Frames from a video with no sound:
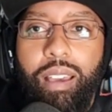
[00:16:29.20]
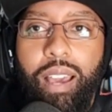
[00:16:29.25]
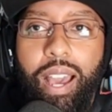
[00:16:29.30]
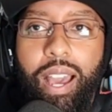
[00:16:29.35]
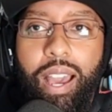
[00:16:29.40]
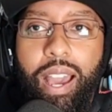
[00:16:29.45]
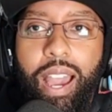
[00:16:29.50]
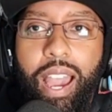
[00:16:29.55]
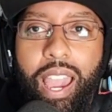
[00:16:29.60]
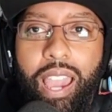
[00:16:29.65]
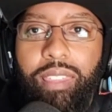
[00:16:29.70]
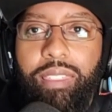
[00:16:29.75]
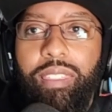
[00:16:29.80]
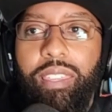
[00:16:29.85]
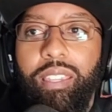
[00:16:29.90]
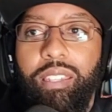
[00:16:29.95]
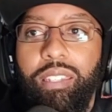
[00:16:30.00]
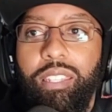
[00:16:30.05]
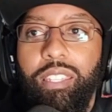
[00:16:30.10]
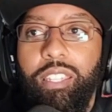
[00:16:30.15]
I
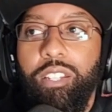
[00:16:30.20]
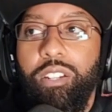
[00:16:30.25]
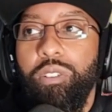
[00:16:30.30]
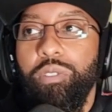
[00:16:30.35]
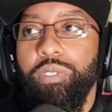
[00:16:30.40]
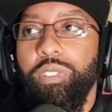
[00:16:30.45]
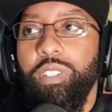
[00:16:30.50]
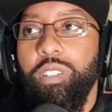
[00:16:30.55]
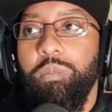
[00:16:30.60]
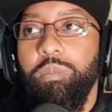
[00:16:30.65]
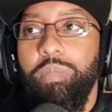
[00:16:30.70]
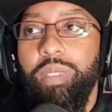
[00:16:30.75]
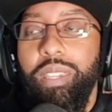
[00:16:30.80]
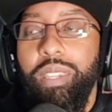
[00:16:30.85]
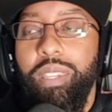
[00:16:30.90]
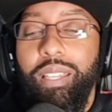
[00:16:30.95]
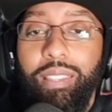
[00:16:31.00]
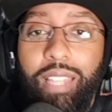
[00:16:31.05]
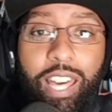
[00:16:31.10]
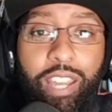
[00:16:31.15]
think Nico is gonna be a
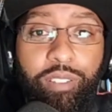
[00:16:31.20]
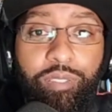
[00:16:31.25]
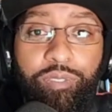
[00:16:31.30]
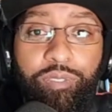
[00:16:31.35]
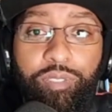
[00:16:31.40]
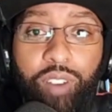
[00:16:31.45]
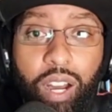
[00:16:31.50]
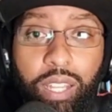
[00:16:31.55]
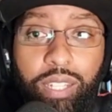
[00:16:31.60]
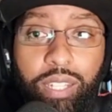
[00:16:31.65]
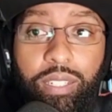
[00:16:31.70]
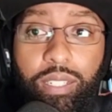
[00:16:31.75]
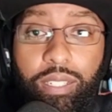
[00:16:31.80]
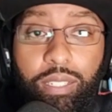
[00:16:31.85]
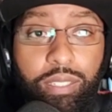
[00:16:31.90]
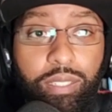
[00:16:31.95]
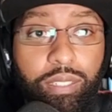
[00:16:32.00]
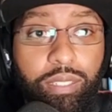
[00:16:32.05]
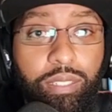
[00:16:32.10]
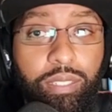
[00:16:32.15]
lot of fun.
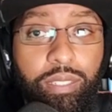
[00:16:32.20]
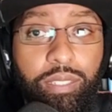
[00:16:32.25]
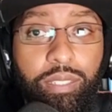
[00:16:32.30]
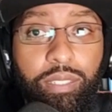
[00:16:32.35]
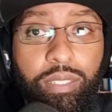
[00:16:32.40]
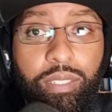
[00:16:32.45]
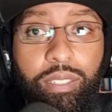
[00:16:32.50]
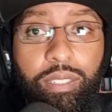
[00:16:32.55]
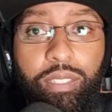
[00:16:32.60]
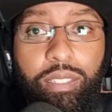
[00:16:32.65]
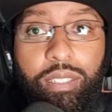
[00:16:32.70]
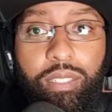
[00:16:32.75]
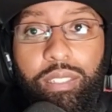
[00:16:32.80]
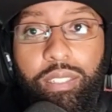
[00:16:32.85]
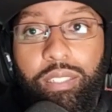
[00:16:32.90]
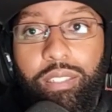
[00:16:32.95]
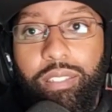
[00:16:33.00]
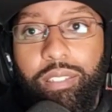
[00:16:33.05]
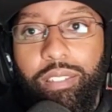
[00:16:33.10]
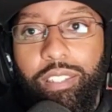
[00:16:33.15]

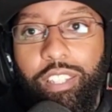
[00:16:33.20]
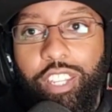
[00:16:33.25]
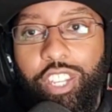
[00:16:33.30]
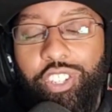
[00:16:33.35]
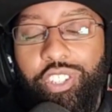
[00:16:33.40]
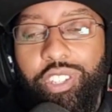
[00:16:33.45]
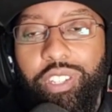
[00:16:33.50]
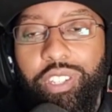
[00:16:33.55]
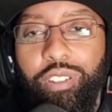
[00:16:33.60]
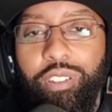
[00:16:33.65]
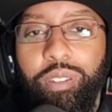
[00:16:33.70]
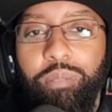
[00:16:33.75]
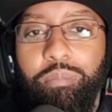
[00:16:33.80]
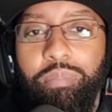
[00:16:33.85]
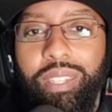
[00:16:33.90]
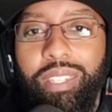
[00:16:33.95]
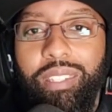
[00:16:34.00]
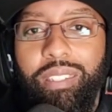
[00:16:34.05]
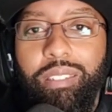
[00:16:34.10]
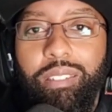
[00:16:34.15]
Is she gonna
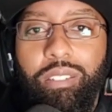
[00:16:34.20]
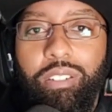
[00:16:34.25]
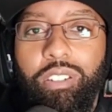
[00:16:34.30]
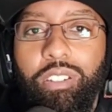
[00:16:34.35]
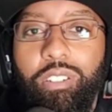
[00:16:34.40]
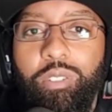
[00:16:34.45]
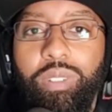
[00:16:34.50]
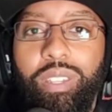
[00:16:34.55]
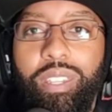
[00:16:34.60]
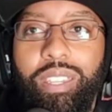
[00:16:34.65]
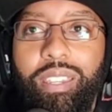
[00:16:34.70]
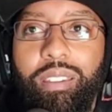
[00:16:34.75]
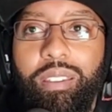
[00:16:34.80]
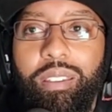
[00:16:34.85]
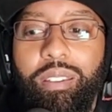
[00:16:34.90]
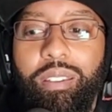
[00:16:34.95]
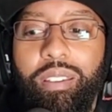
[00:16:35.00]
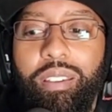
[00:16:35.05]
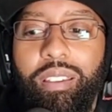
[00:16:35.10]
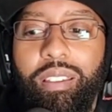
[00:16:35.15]
be good
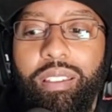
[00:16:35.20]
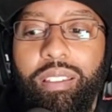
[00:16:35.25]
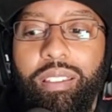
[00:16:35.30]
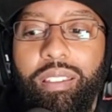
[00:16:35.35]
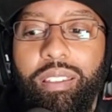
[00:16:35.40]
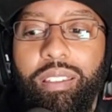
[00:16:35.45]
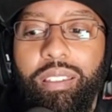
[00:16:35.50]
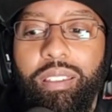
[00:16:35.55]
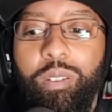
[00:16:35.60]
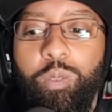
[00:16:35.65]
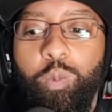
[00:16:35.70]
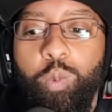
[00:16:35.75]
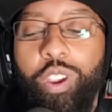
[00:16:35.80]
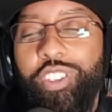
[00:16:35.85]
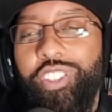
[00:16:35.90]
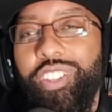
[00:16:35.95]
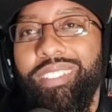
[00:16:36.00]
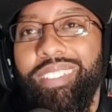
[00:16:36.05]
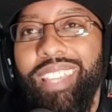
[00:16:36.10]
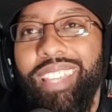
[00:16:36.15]
where
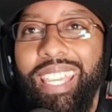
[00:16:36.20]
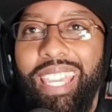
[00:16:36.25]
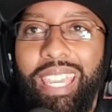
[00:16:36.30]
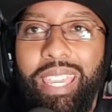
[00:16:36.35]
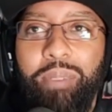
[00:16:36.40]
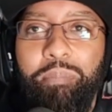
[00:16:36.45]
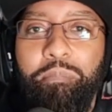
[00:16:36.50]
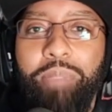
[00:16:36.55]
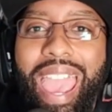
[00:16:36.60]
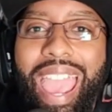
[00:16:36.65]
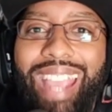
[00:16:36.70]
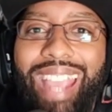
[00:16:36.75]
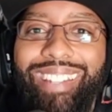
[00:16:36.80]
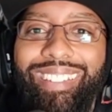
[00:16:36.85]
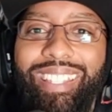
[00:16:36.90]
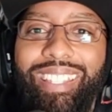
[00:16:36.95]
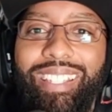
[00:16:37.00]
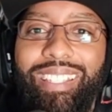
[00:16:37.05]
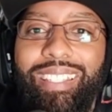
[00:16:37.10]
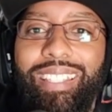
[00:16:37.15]
she's like
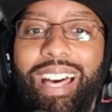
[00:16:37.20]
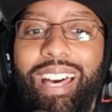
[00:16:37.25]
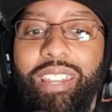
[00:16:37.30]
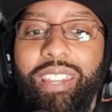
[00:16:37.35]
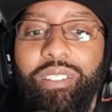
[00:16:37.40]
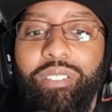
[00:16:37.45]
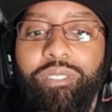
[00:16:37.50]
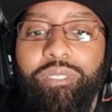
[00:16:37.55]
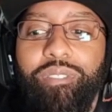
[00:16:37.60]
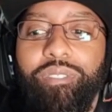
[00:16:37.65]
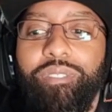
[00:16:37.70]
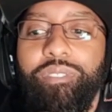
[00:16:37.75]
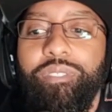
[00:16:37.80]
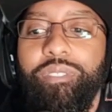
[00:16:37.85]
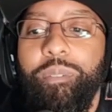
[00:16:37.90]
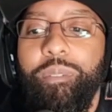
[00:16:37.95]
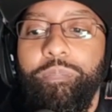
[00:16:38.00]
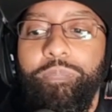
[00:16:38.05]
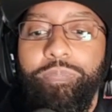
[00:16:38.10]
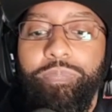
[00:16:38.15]
impacting a lot of
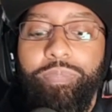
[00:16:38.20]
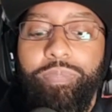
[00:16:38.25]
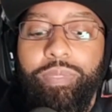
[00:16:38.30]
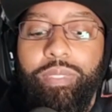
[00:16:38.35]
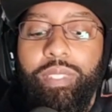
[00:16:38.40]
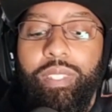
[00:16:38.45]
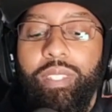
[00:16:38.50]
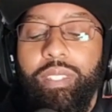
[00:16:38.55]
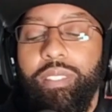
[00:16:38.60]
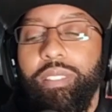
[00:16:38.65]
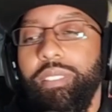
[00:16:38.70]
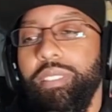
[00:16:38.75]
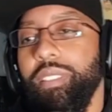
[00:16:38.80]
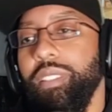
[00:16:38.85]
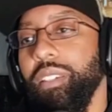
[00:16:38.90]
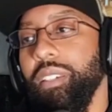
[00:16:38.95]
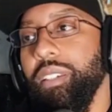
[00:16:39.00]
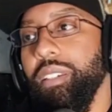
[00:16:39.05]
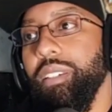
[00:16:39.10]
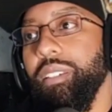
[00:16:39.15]

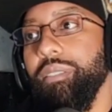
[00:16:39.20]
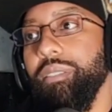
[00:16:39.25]
the